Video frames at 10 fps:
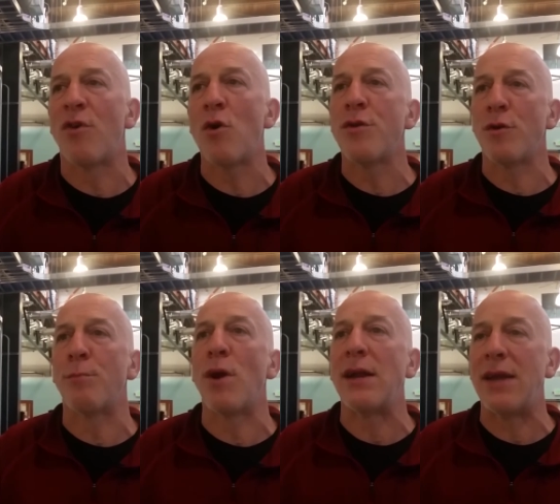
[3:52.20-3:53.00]

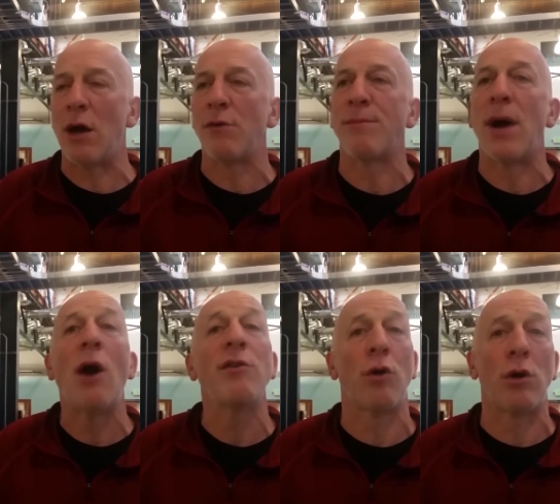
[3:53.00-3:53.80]
further break down from a
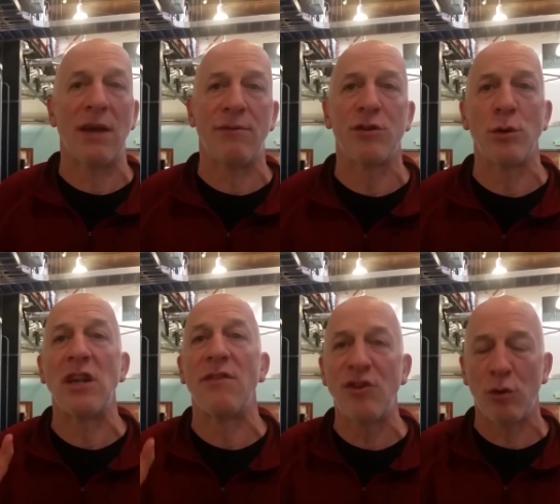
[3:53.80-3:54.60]
household level to
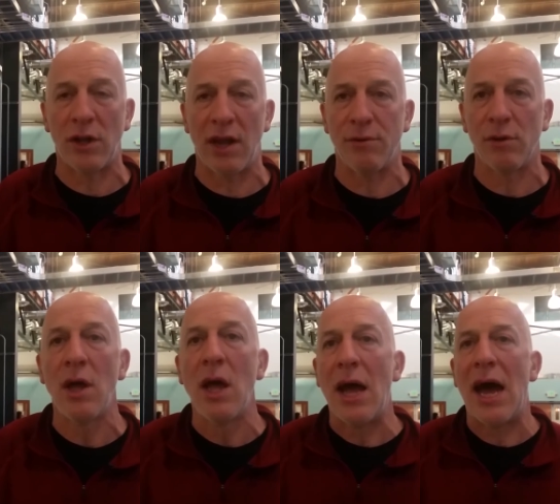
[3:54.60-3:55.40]
an individual
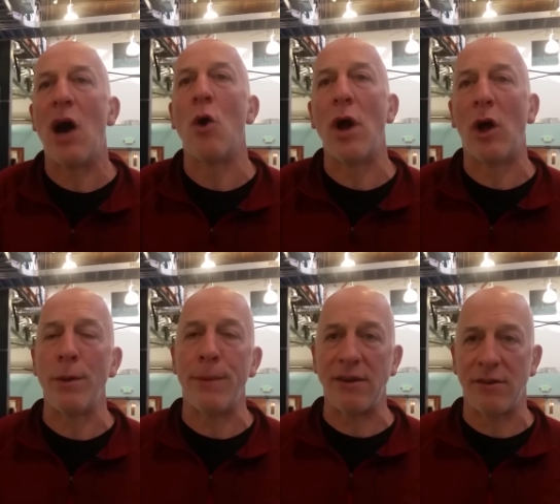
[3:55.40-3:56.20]
level how well
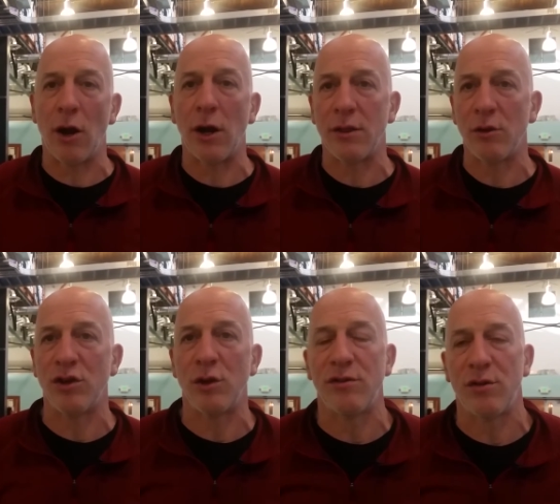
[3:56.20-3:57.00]
we might target
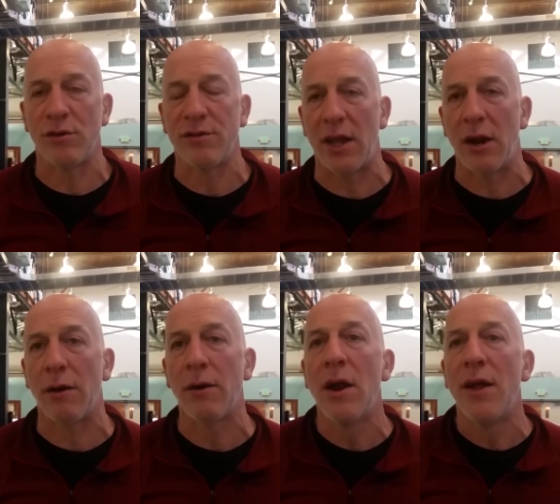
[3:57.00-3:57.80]
those users that
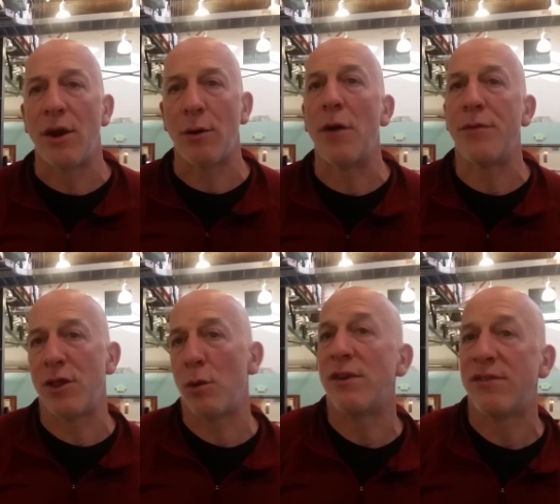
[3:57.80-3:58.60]
are that are out
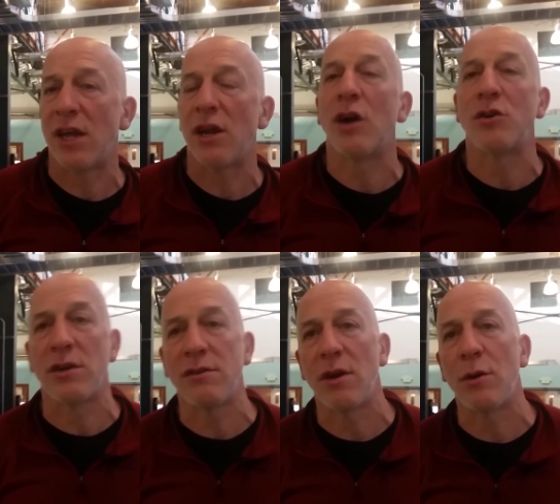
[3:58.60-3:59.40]
there that we see in
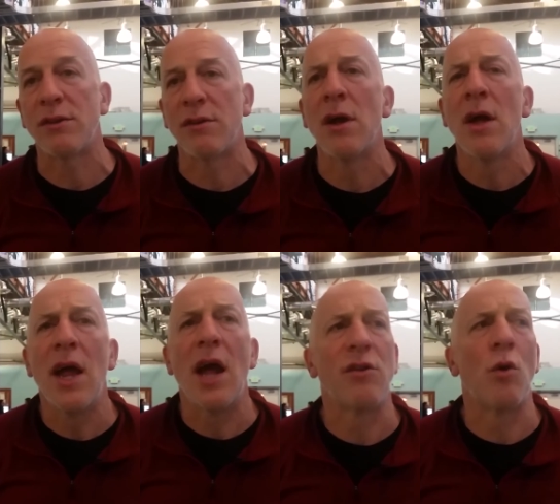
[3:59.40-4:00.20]
auctions. So it's a
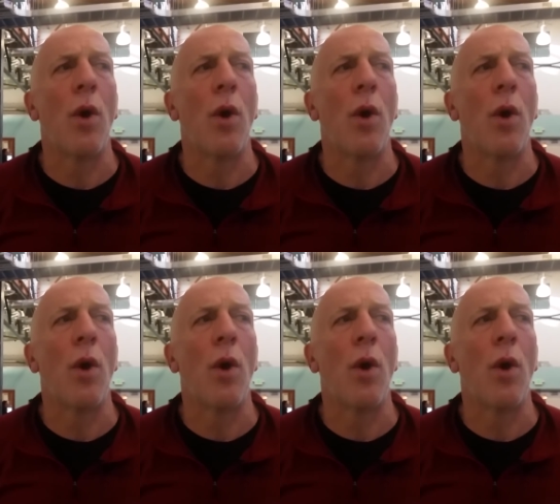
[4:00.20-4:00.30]
it's a